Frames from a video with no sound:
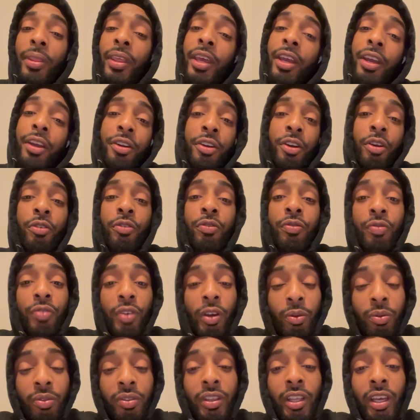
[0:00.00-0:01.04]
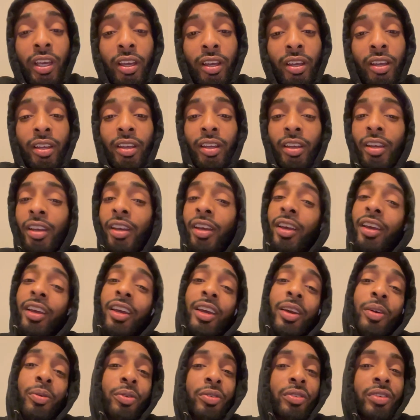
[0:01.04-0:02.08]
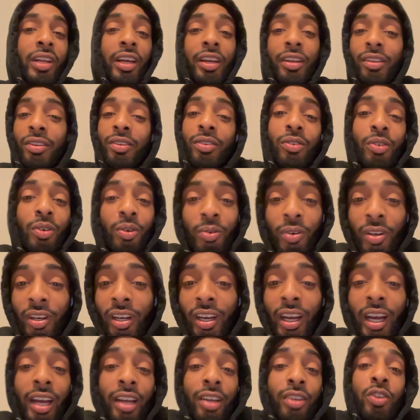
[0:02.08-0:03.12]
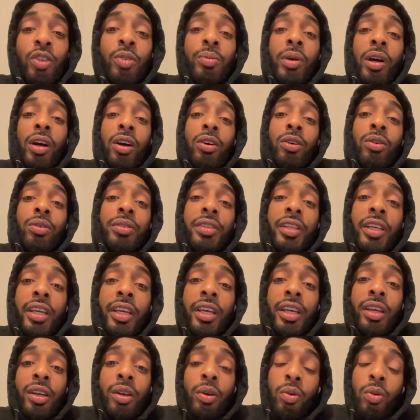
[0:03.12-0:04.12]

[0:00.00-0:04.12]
Edgar felt that and was like, you know what, I can do my own thing,